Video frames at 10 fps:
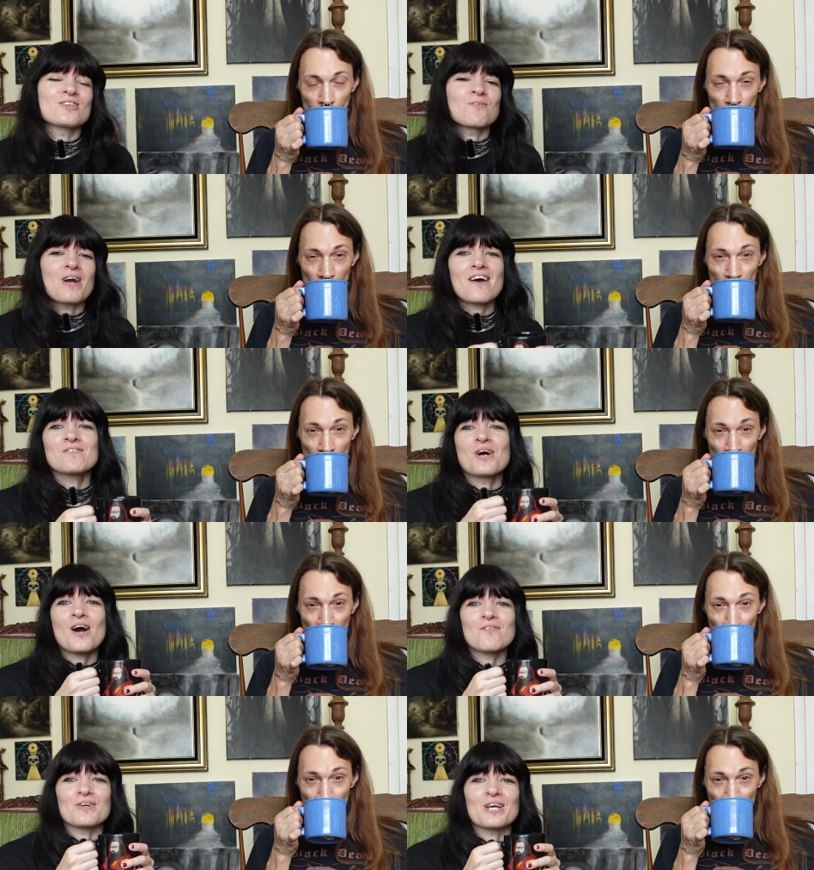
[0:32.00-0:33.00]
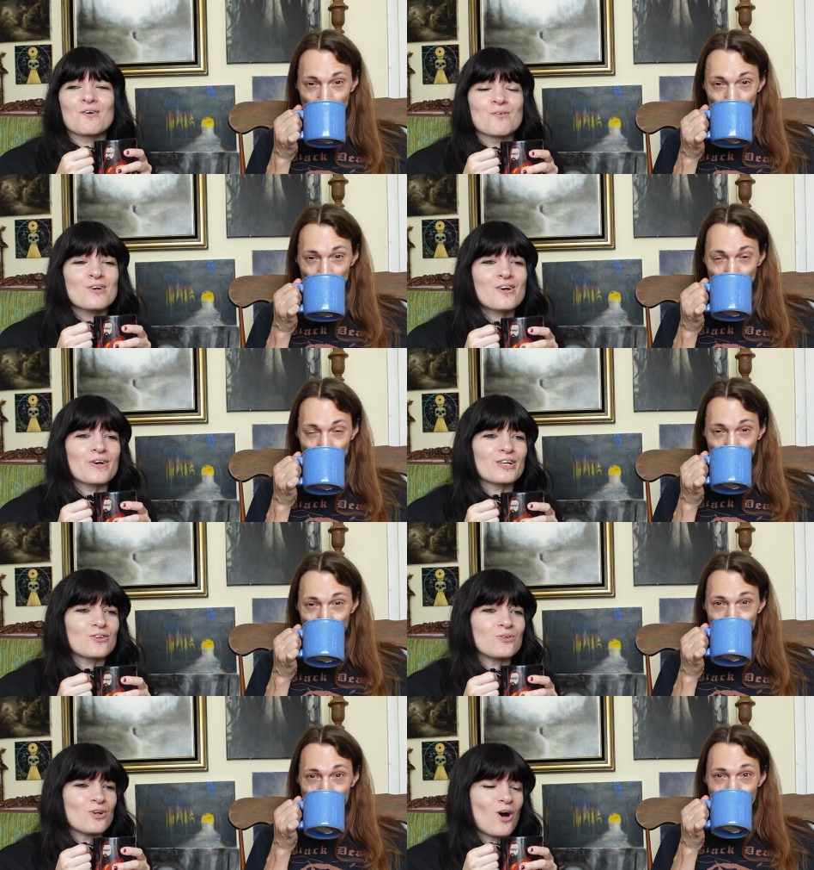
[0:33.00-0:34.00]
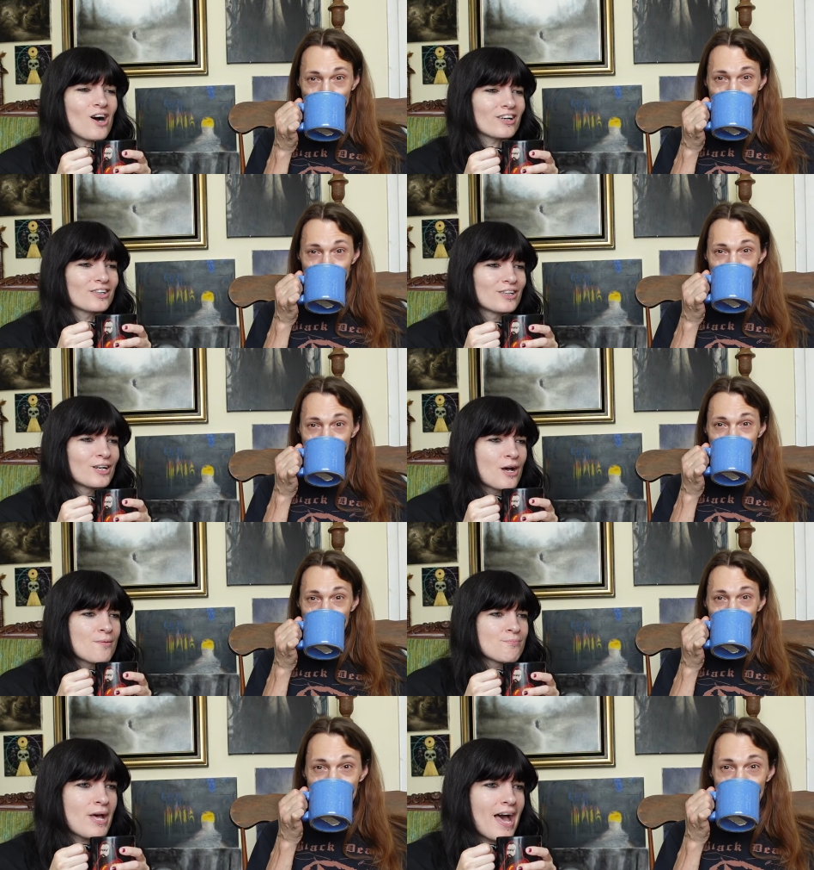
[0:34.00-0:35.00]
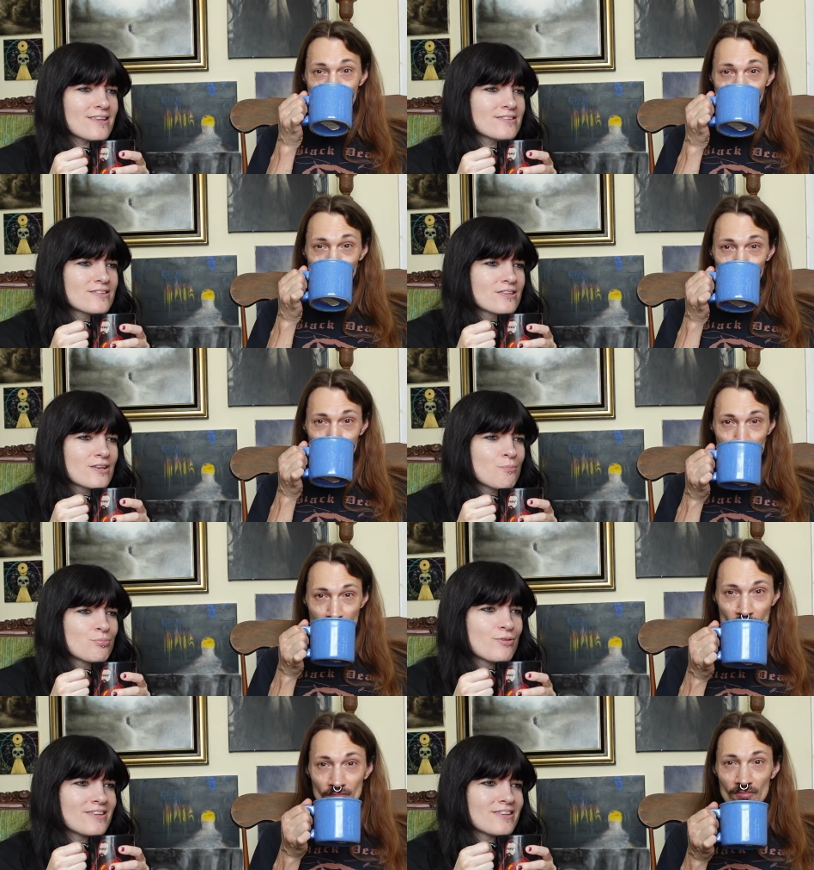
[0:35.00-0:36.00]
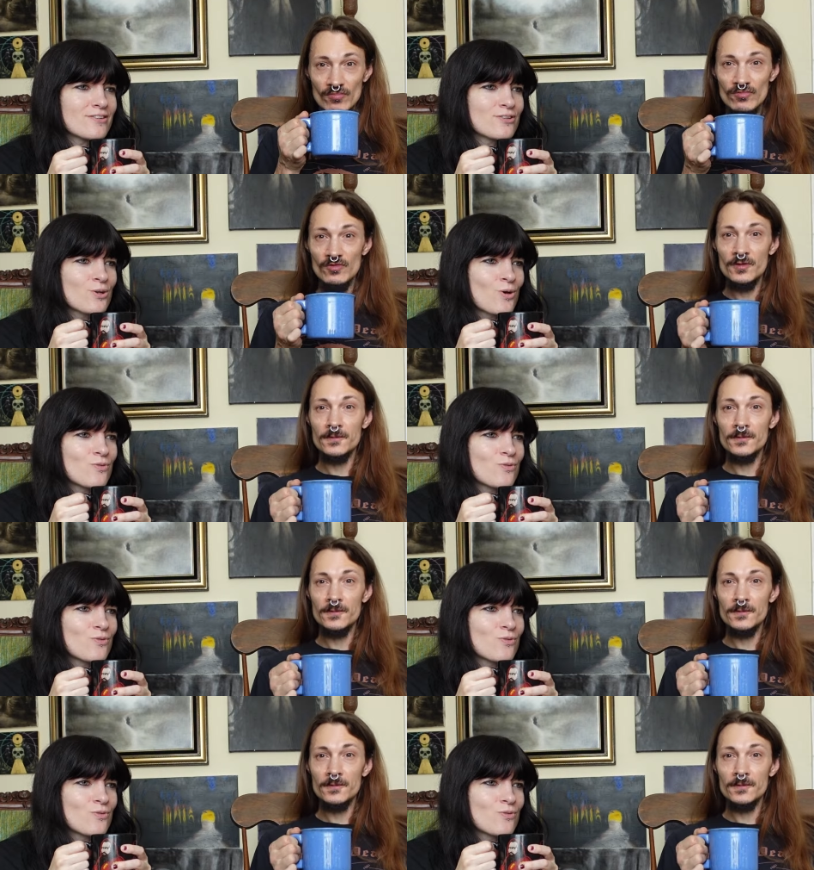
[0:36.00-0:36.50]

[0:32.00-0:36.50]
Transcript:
Speaker 1: so we're having coffee and we're going to talk past, present,